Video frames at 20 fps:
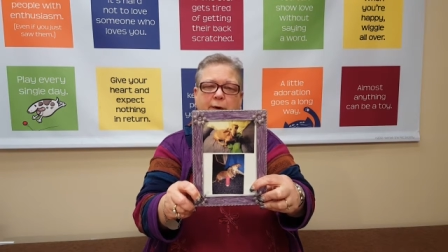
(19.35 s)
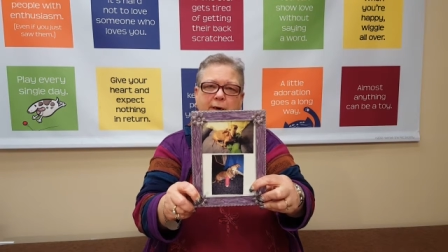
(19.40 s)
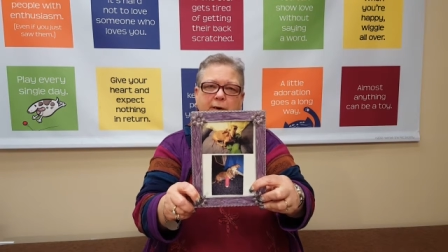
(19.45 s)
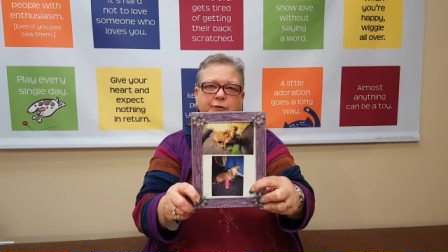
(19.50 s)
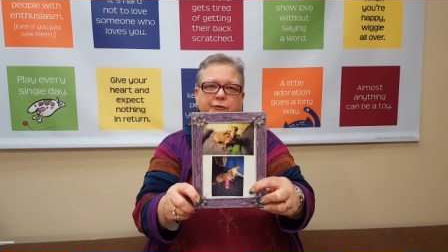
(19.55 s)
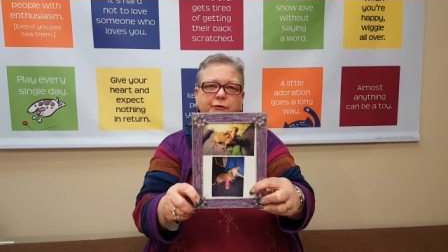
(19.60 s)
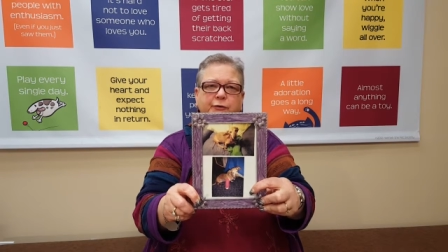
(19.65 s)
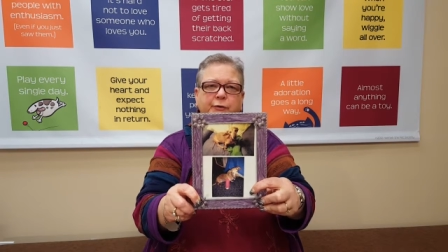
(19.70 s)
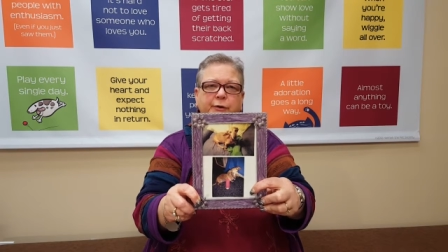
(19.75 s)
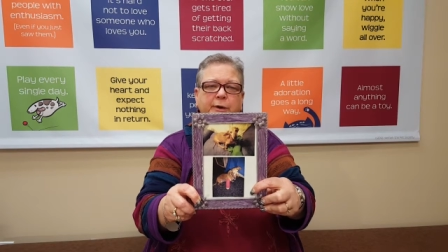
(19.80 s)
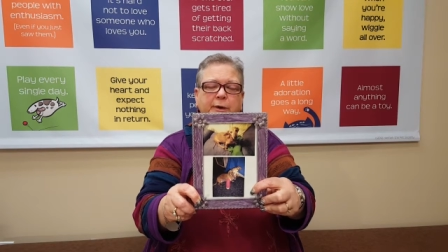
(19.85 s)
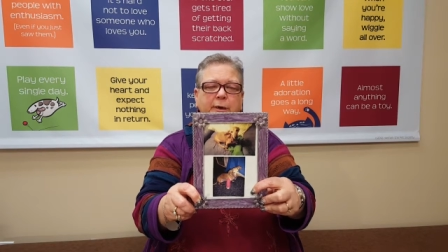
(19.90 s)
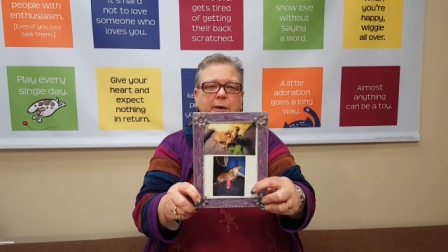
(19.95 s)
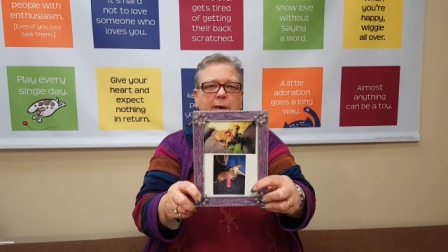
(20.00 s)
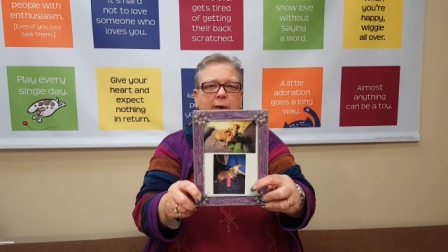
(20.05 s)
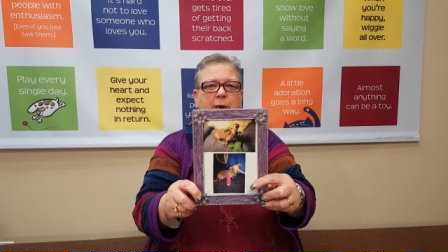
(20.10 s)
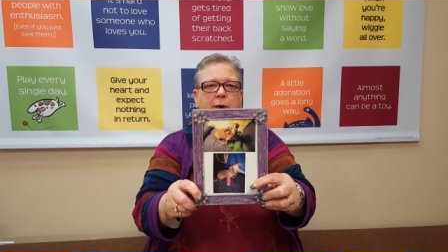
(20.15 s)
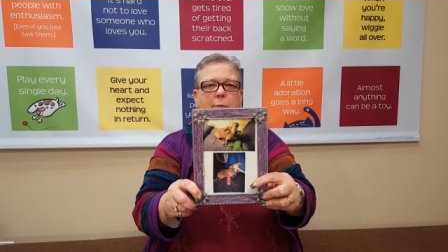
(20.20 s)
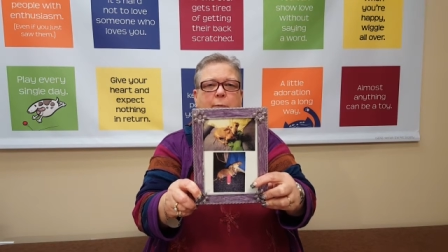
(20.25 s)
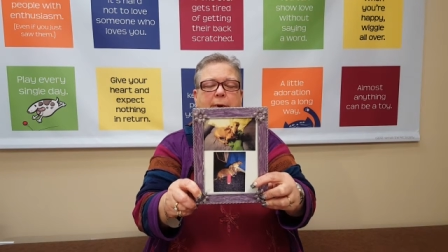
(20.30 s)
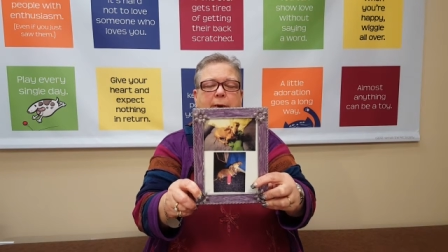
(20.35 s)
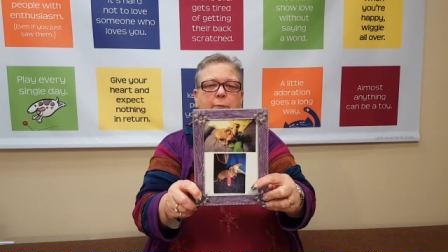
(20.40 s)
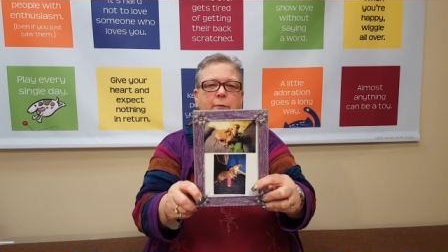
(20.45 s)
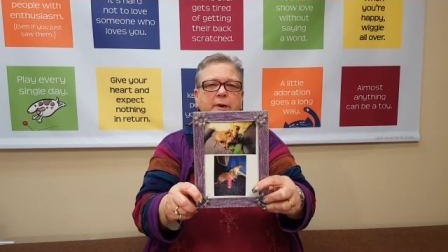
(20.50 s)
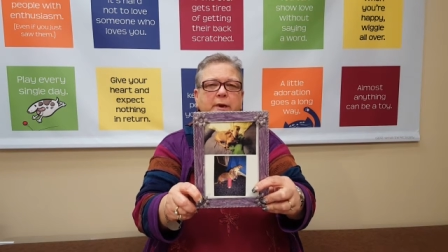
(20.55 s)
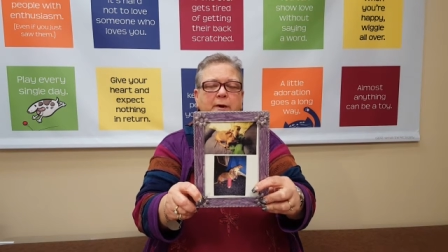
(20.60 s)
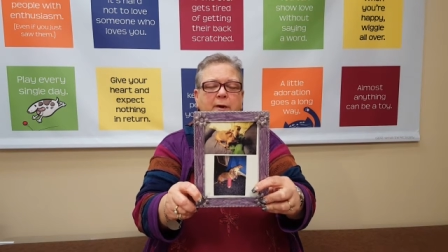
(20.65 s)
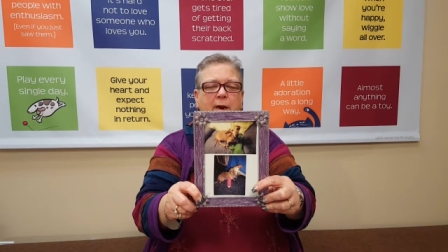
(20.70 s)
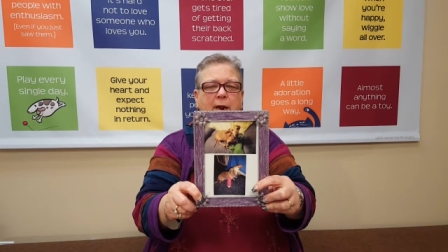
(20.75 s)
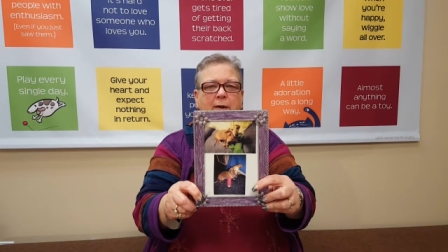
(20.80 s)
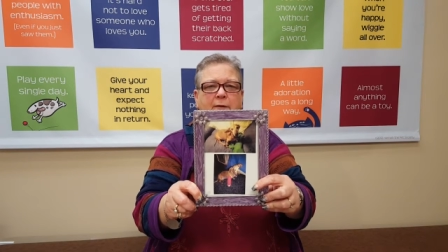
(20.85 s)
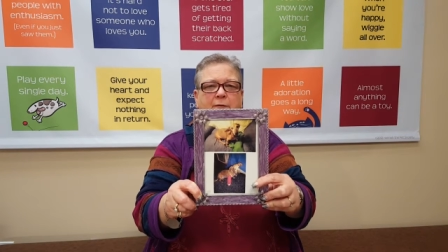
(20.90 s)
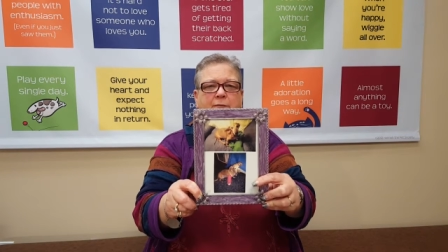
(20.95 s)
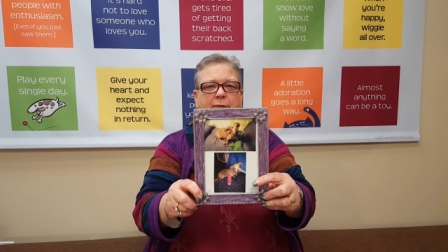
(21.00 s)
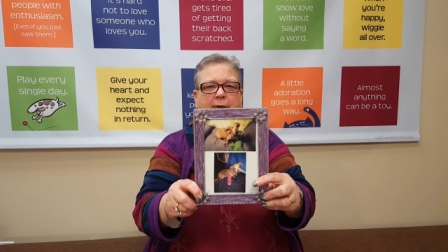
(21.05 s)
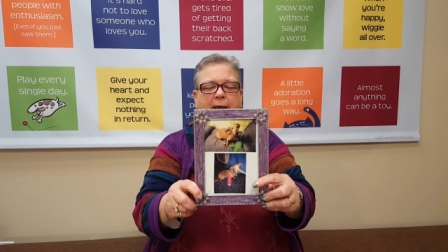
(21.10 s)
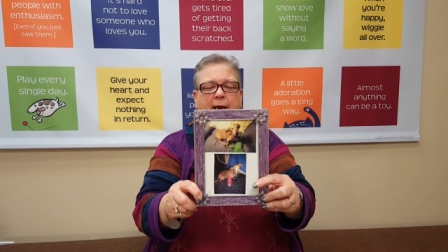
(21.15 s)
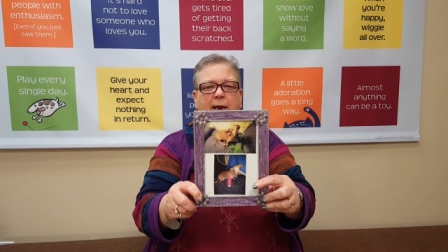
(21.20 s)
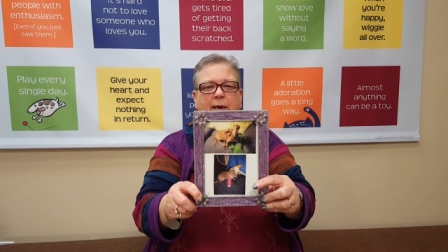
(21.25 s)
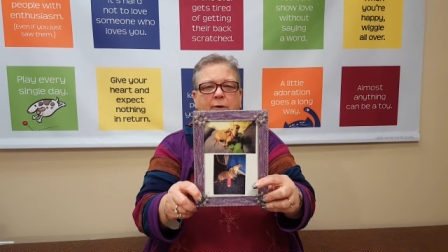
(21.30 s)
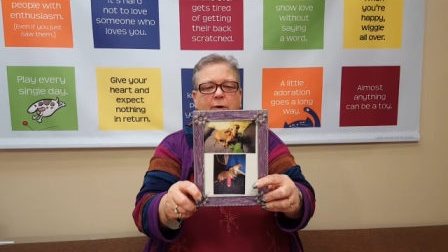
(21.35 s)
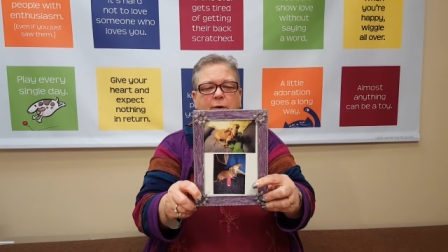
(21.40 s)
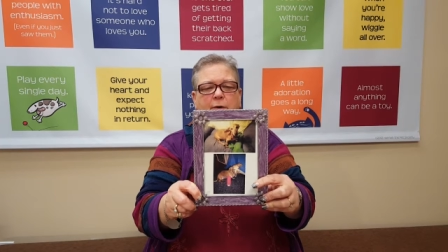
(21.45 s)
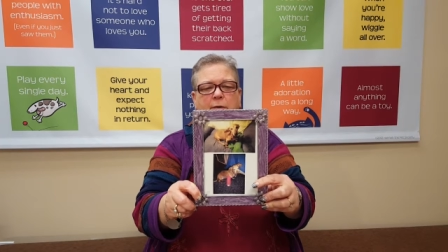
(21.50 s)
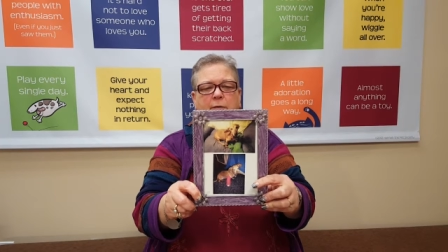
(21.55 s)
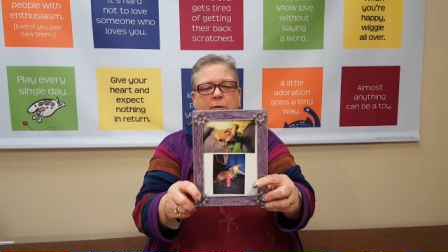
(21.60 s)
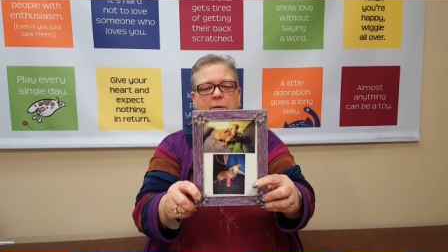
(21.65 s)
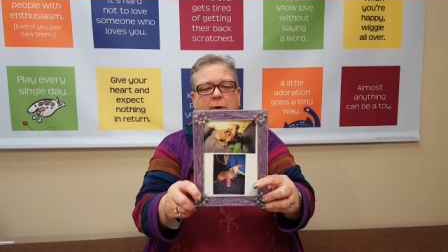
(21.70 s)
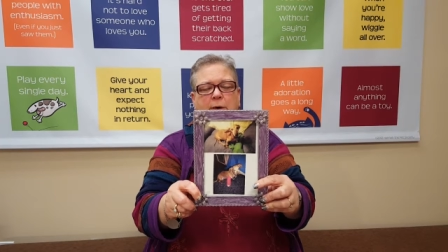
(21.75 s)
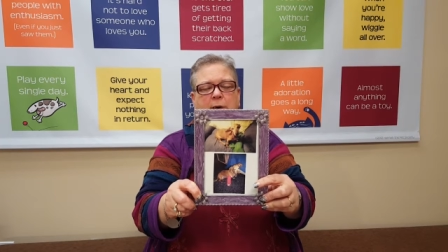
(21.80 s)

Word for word: injured, we would not have had her